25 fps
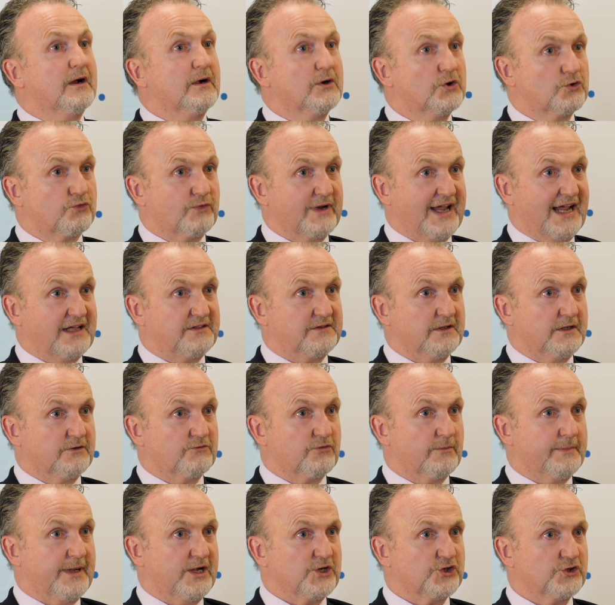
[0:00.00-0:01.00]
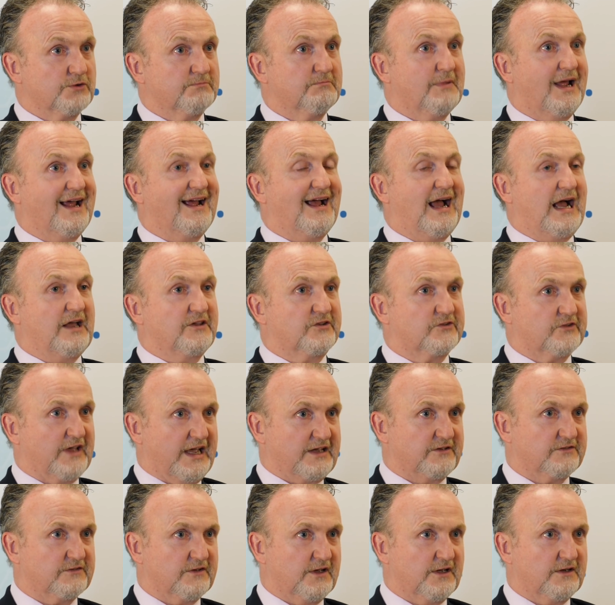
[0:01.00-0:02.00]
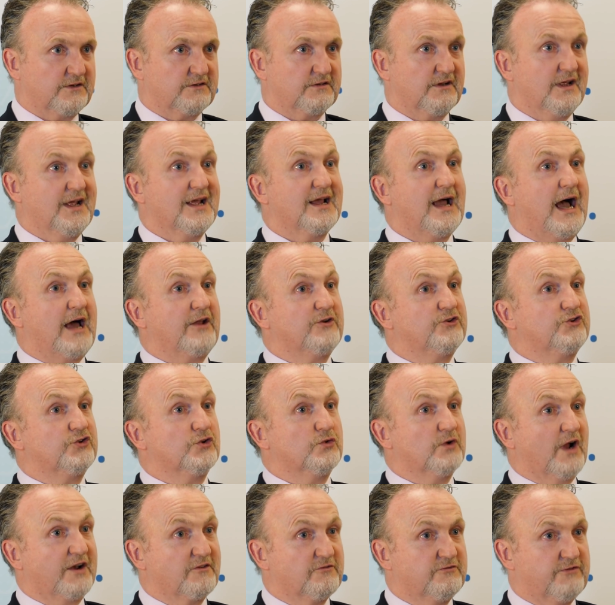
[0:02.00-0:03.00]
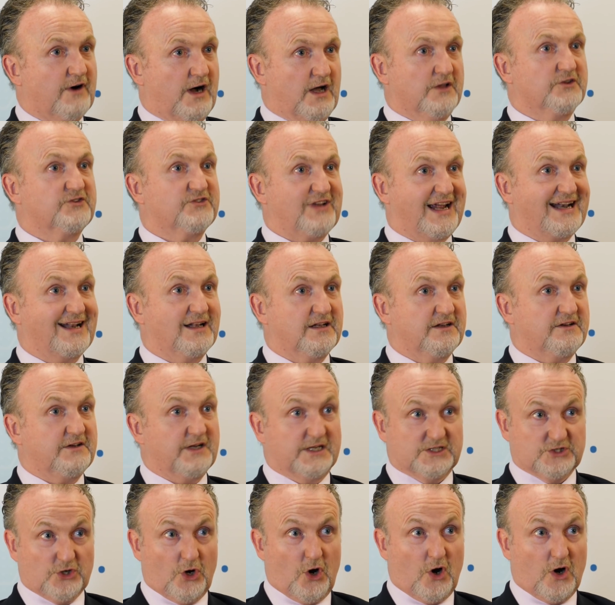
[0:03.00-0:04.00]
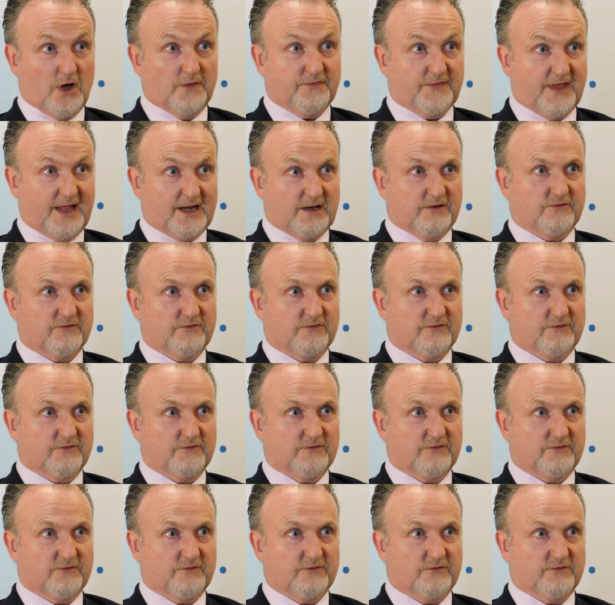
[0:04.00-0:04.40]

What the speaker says: create the information, assess it, and do advanced analytics on that